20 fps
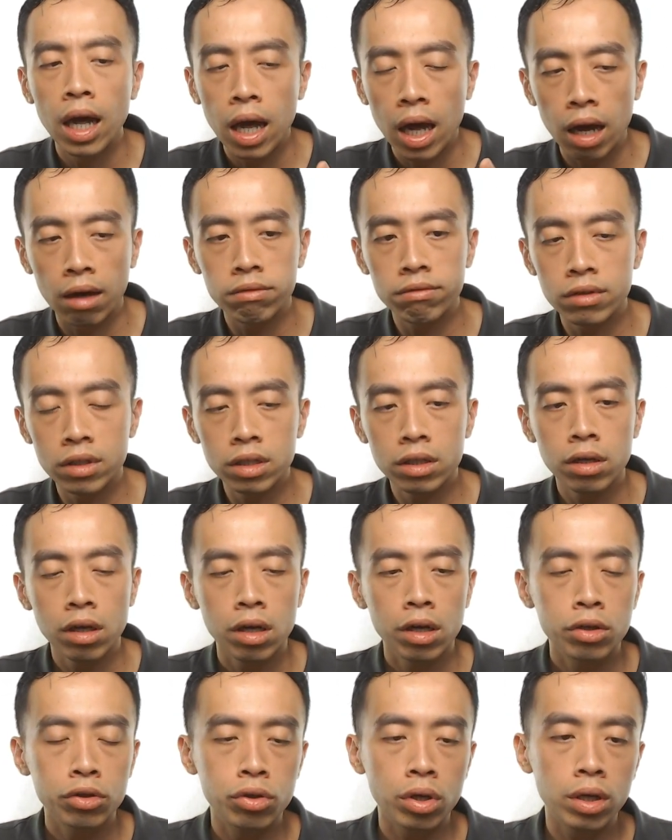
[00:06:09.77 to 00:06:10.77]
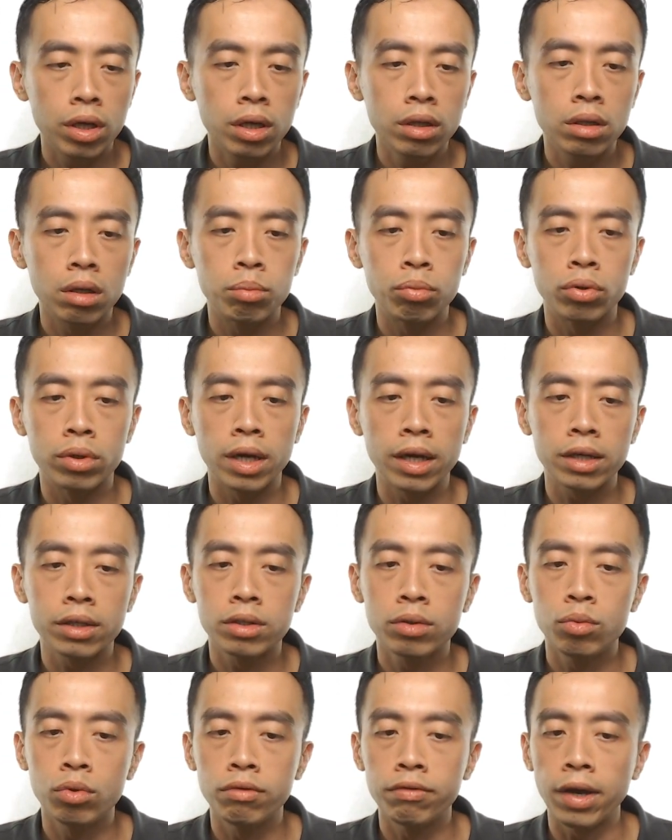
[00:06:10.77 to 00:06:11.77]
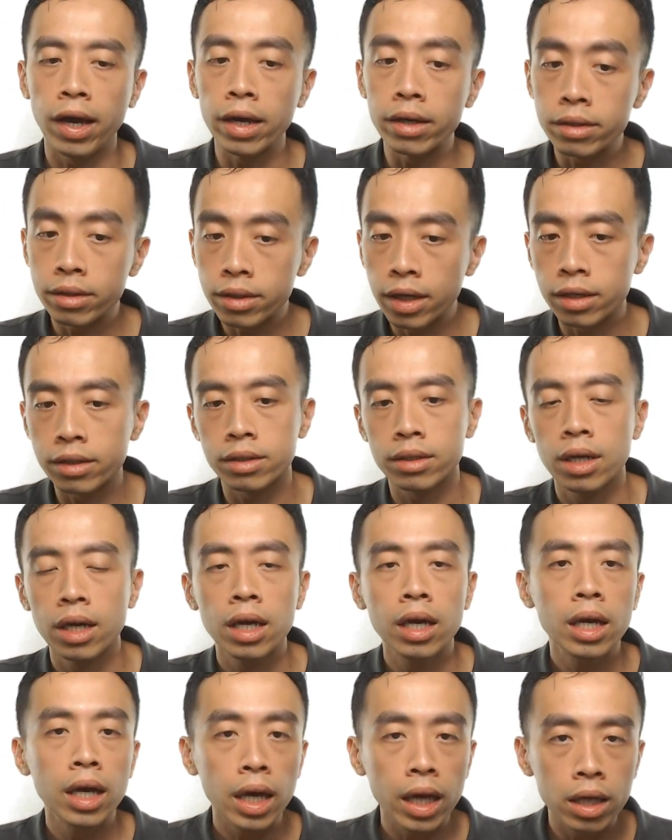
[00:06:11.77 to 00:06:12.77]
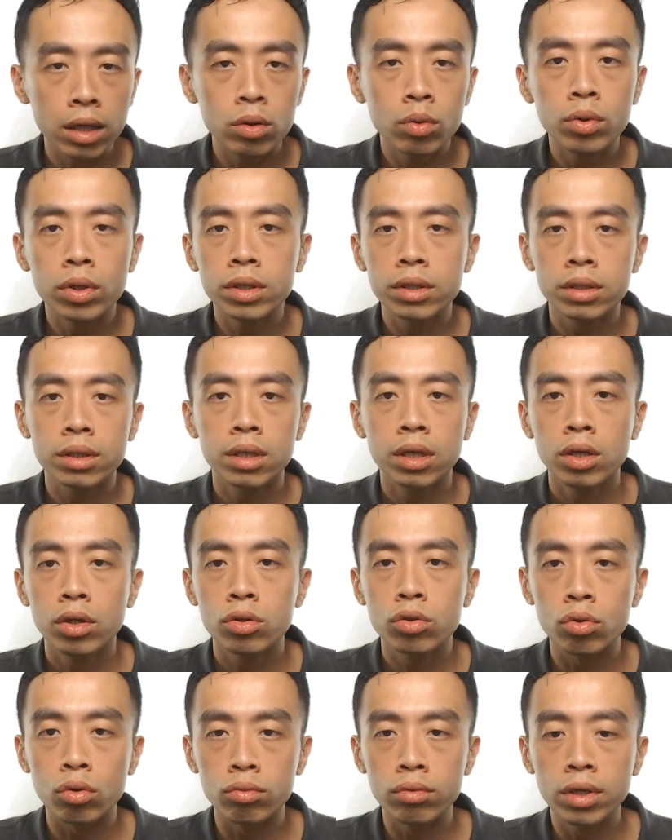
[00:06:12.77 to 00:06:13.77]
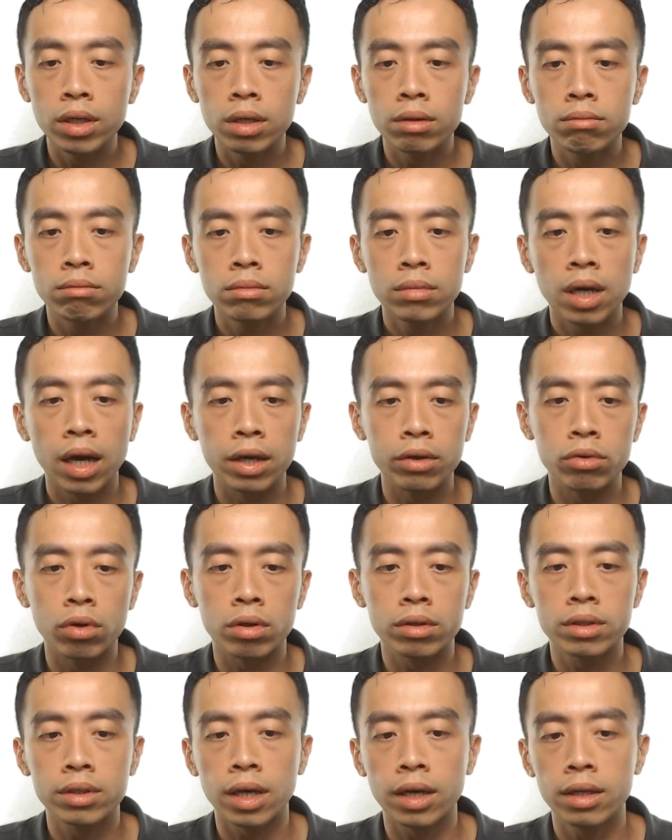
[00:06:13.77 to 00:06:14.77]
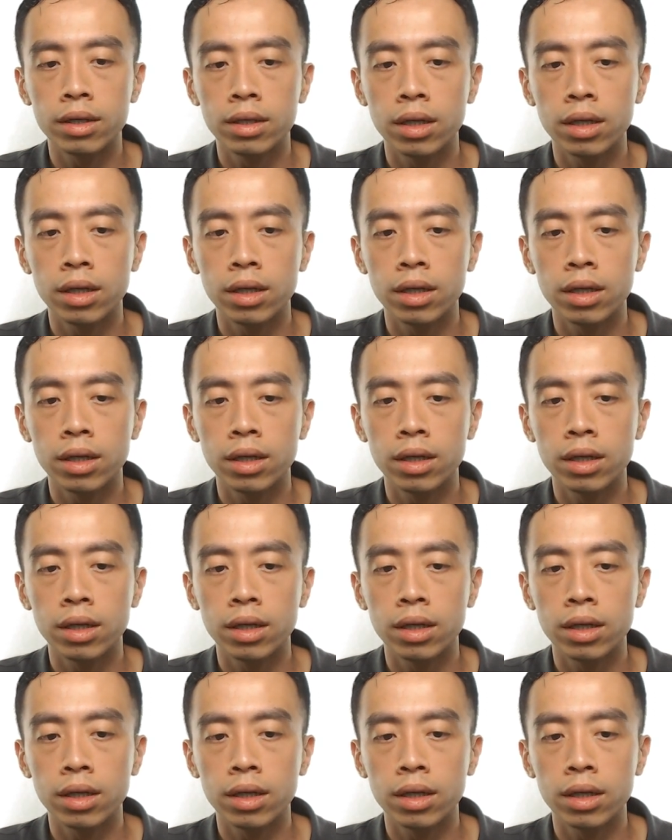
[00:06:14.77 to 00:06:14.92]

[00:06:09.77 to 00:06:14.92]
After shaking the products with excess aqueous sodium hydroxide.